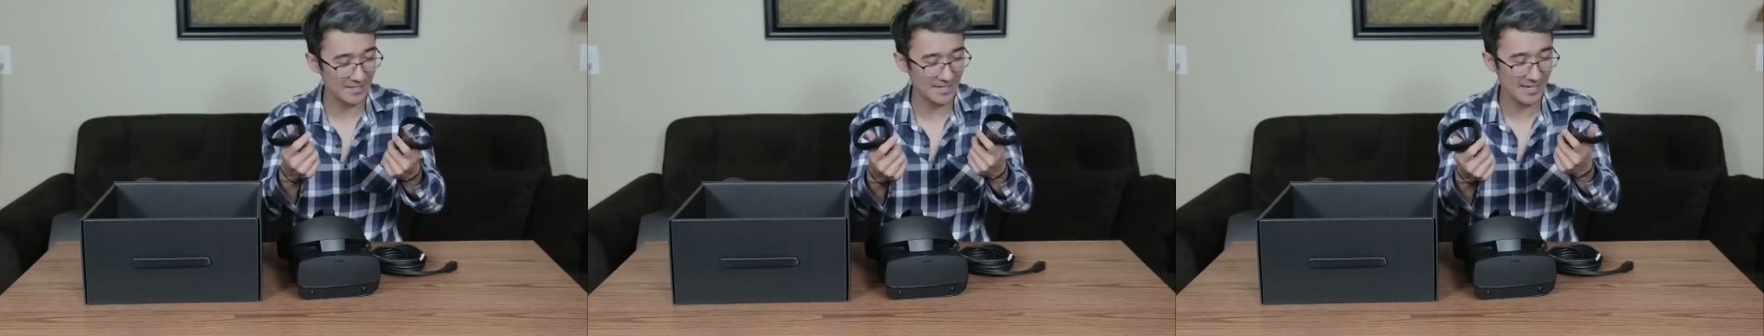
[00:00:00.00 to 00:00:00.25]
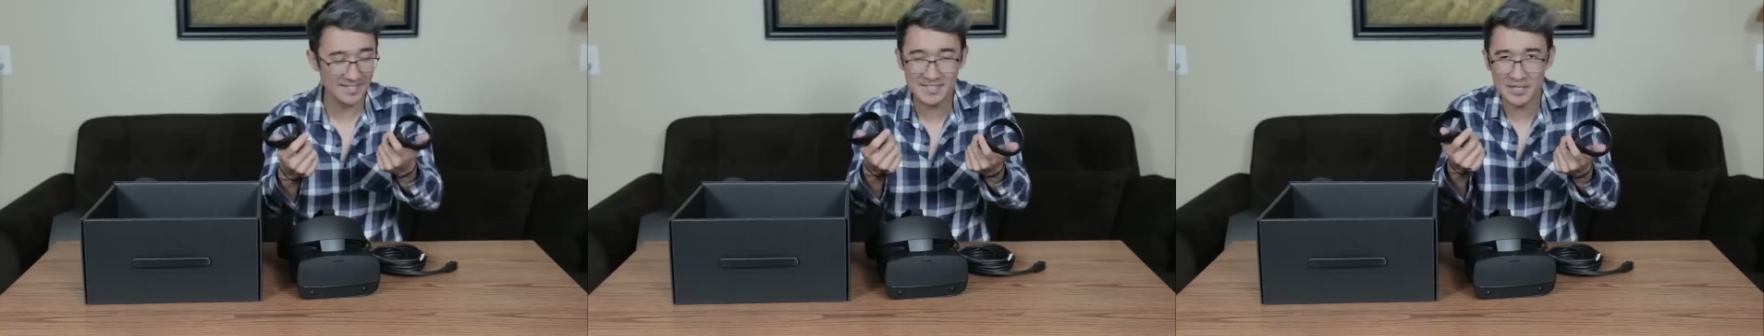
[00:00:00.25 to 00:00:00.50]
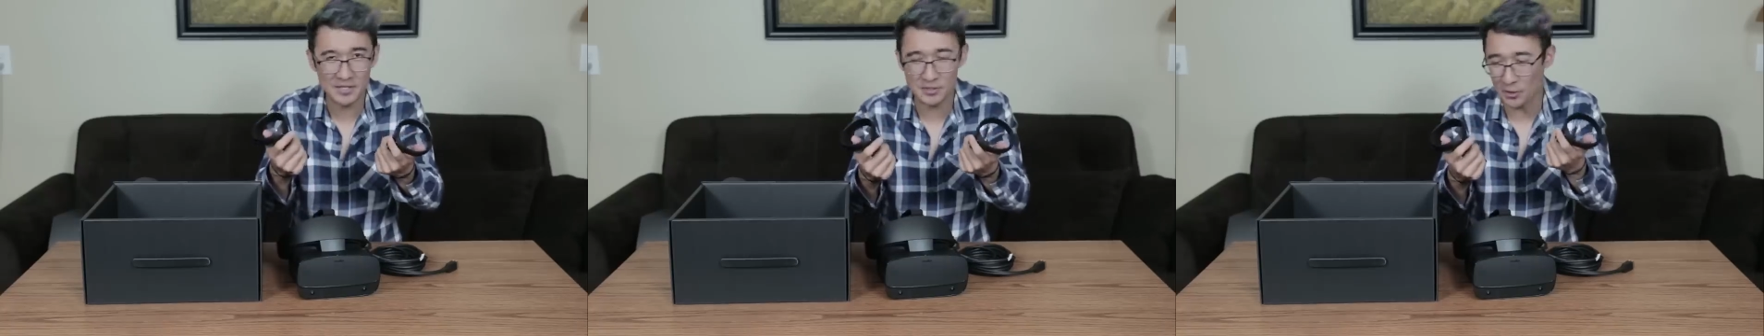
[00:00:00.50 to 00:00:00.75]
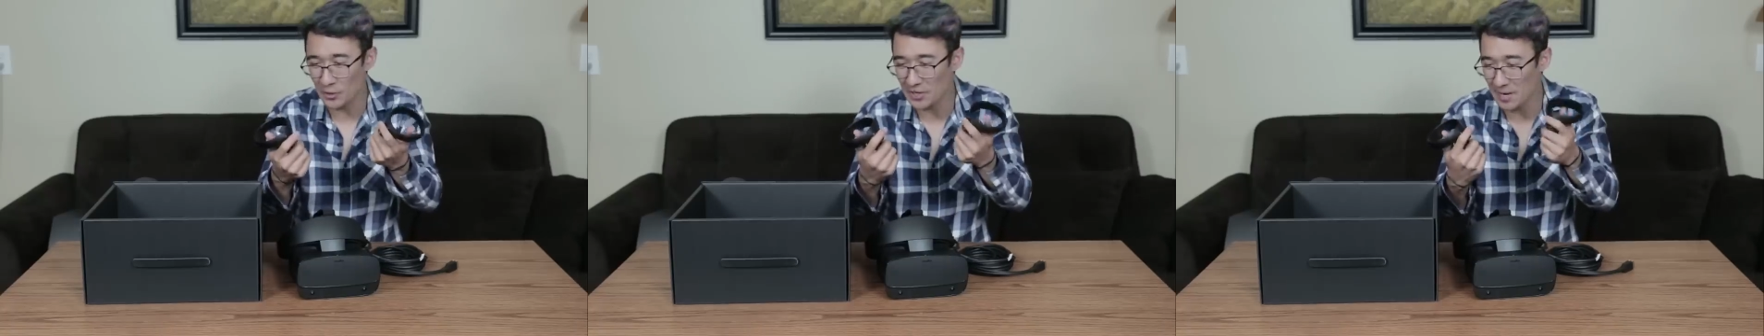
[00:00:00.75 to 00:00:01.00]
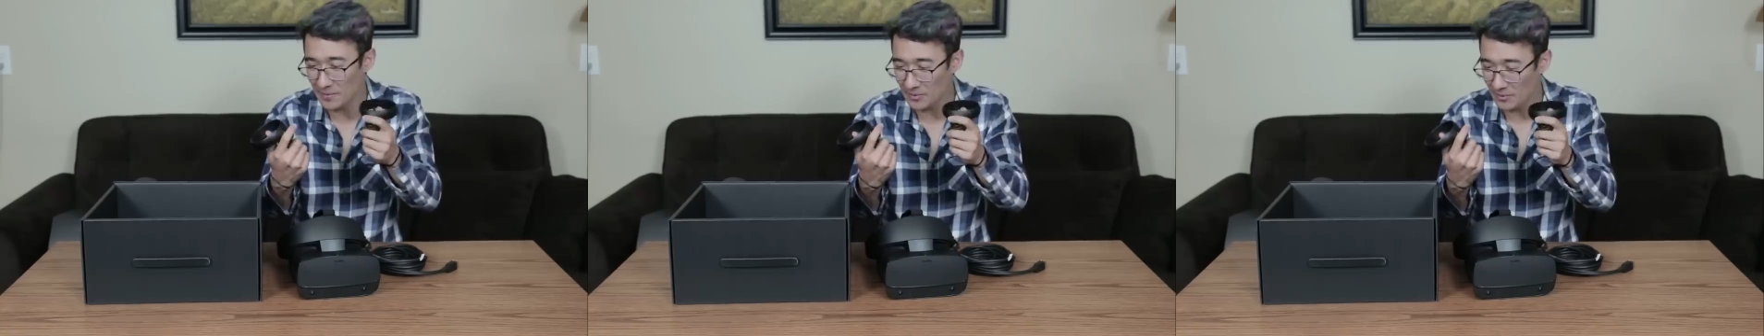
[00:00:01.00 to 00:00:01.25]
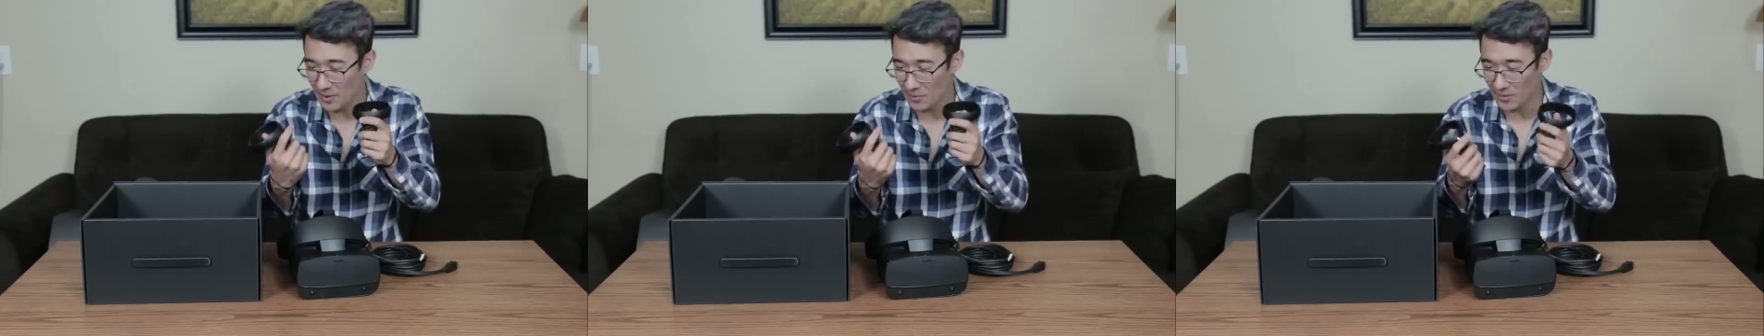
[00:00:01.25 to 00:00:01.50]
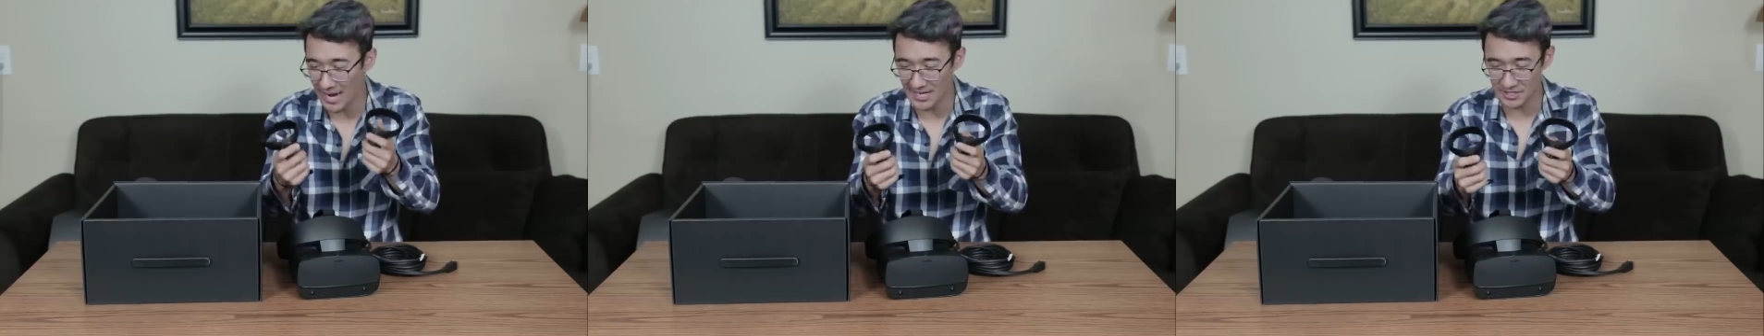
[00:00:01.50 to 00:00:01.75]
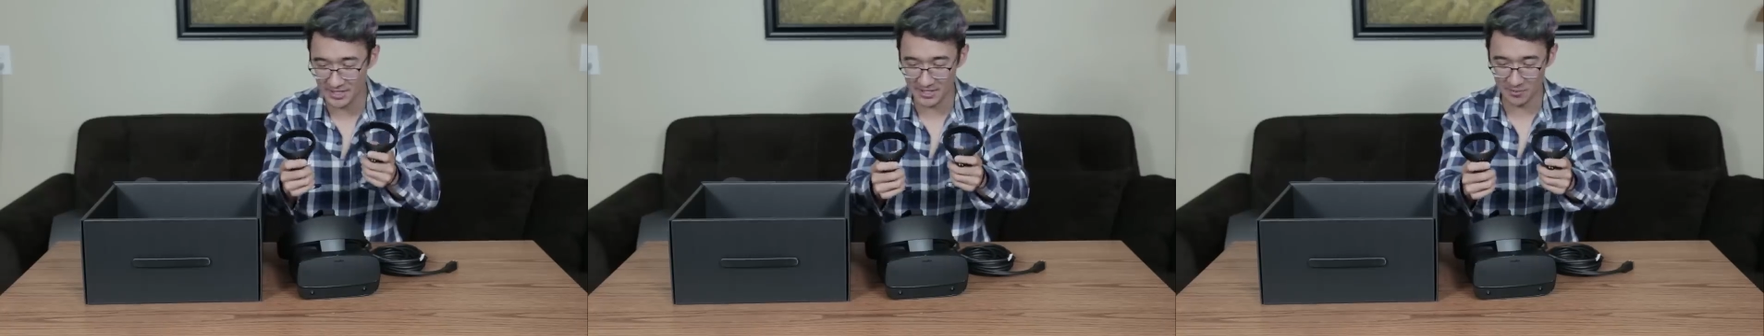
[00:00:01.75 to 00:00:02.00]
Is is ergonomic the right word? I
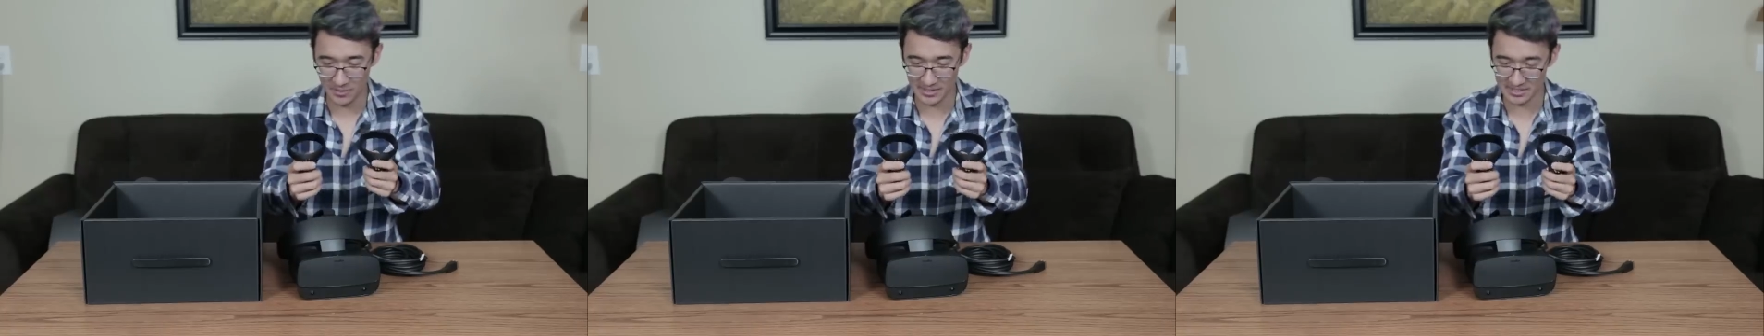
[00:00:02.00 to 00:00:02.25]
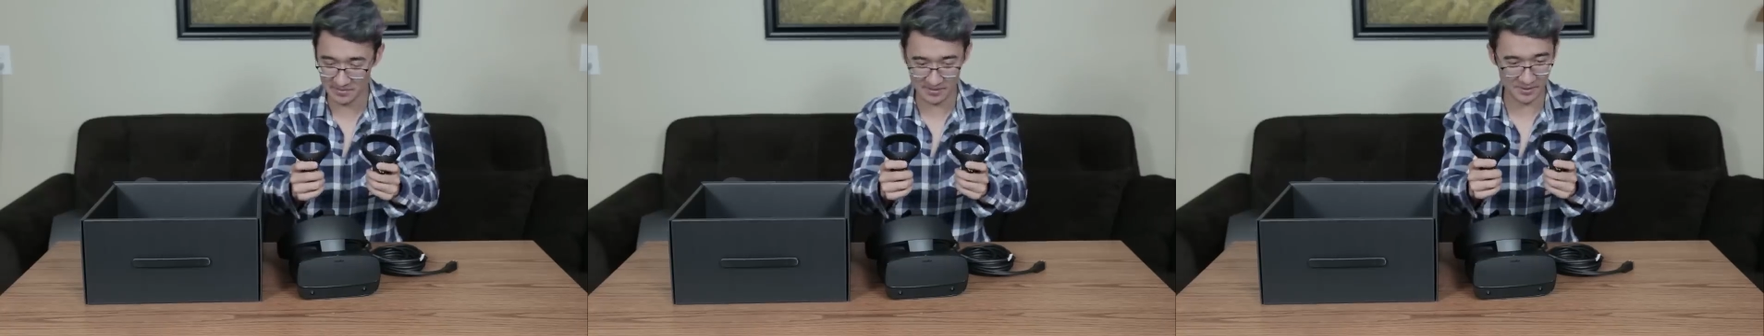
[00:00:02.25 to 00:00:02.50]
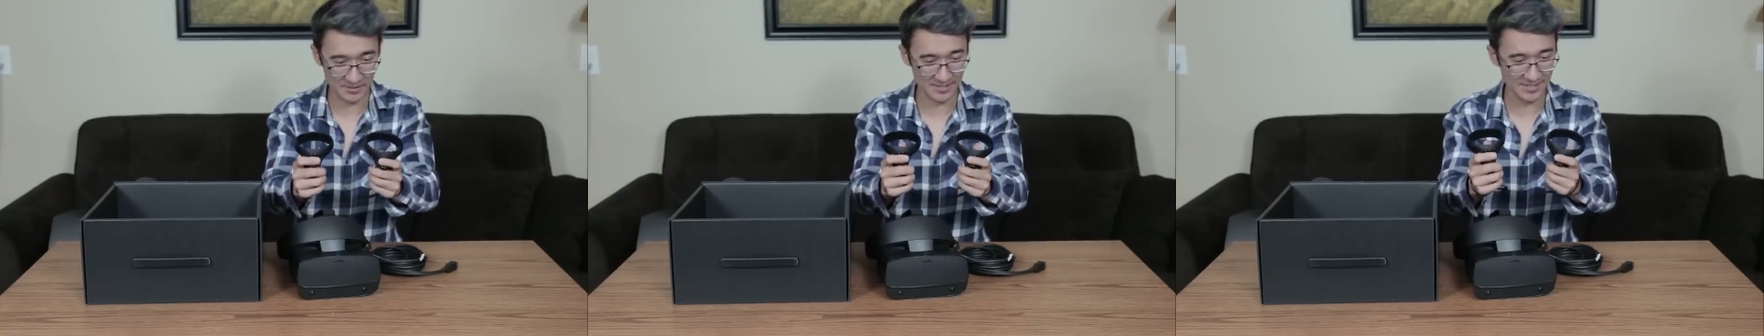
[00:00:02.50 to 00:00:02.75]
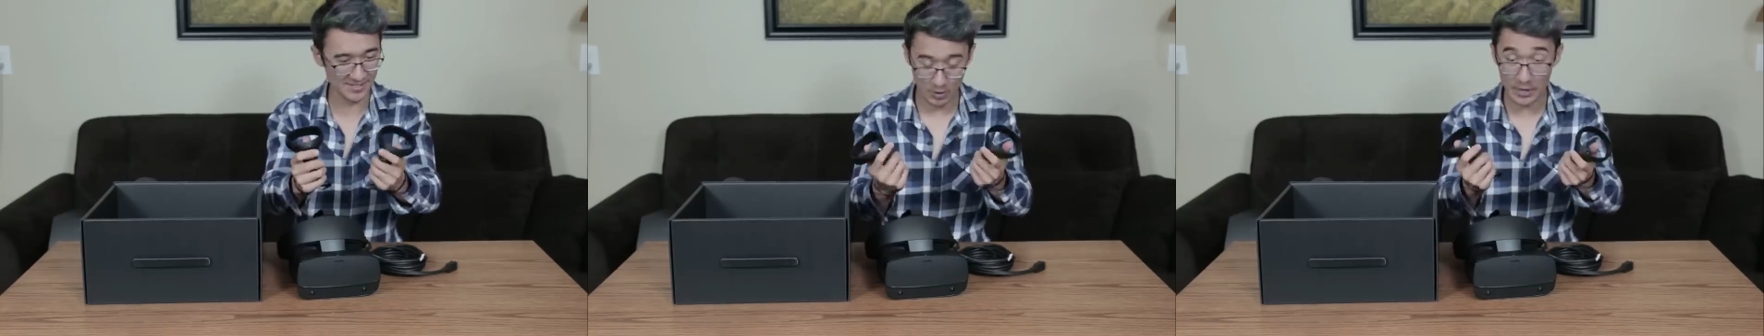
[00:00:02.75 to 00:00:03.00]
just like the way this feels.